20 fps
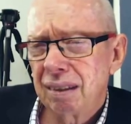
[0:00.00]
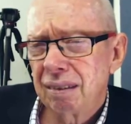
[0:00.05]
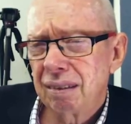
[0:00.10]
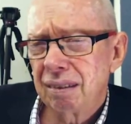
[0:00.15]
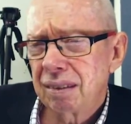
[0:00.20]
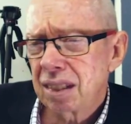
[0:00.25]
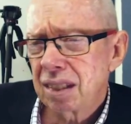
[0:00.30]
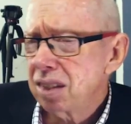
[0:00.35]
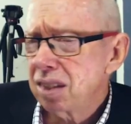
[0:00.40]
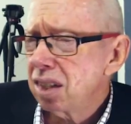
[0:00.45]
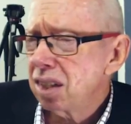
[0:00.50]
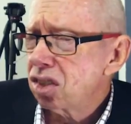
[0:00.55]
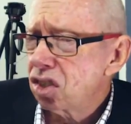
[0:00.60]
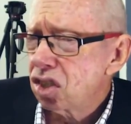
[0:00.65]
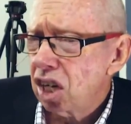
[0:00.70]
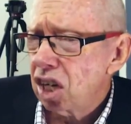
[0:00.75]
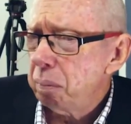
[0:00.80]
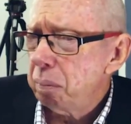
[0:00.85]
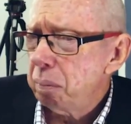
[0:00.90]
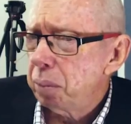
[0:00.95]
Doesn't it
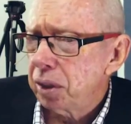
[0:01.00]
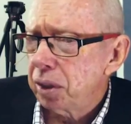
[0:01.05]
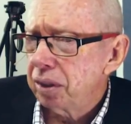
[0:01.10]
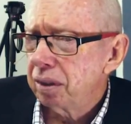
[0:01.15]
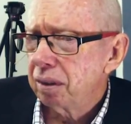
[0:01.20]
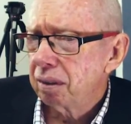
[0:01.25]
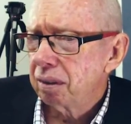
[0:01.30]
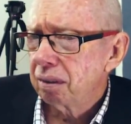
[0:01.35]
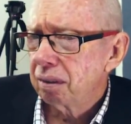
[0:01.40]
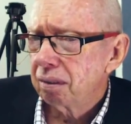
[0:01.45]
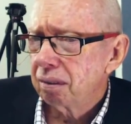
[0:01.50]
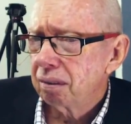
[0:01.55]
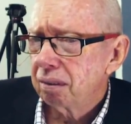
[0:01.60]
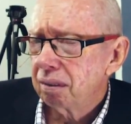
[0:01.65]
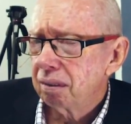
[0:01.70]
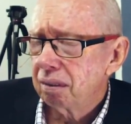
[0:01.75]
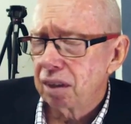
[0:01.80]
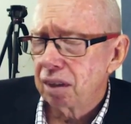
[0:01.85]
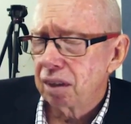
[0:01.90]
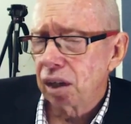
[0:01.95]
cheapen
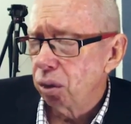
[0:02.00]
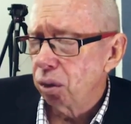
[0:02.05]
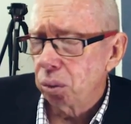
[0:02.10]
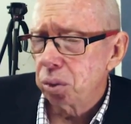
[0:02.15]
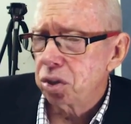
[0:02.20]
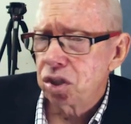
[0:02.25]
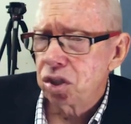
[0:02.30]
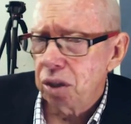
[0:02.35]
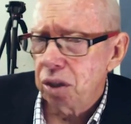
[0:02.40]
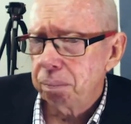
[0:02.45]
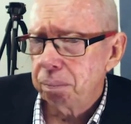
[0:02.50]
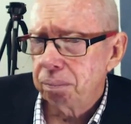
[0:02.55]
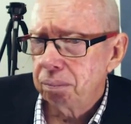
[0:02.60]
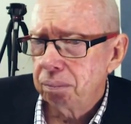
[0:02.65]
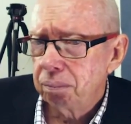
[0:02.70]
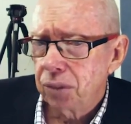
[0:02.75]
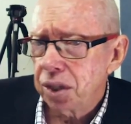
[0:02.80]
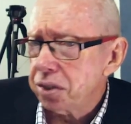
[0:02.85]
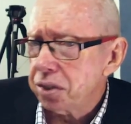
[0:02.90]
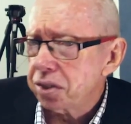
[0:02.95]
the
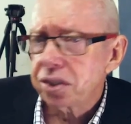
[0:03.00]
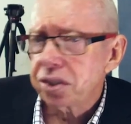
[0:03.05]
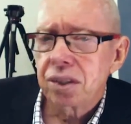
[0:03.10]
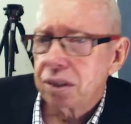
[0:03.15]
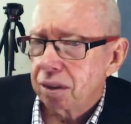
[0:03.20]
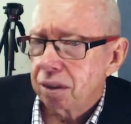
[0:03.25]
lordshipness?